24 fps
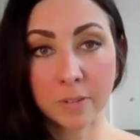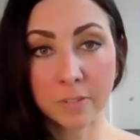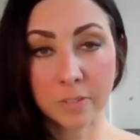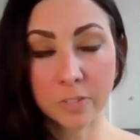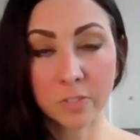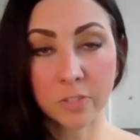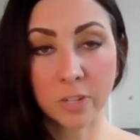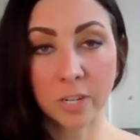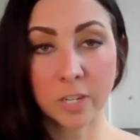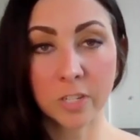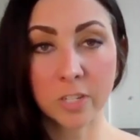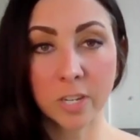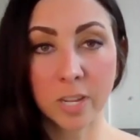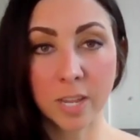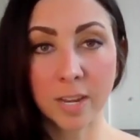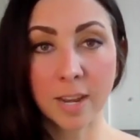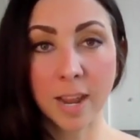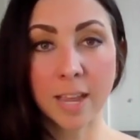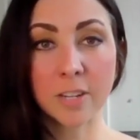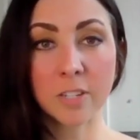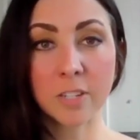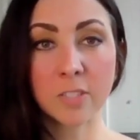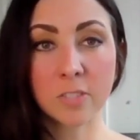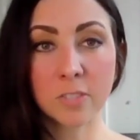
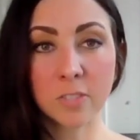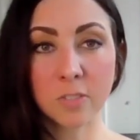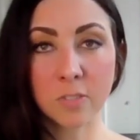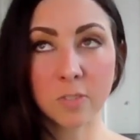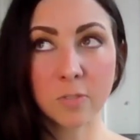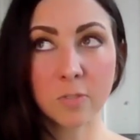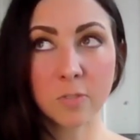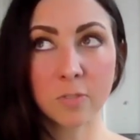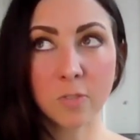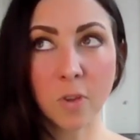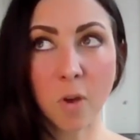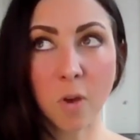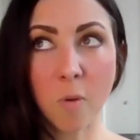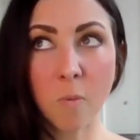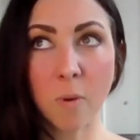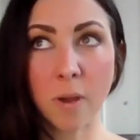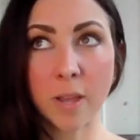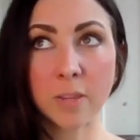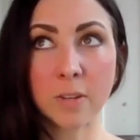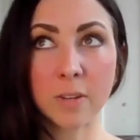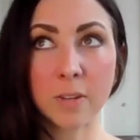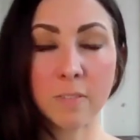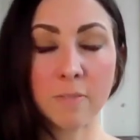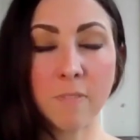restriction. I just don't
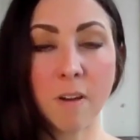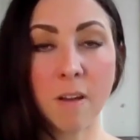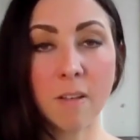want you to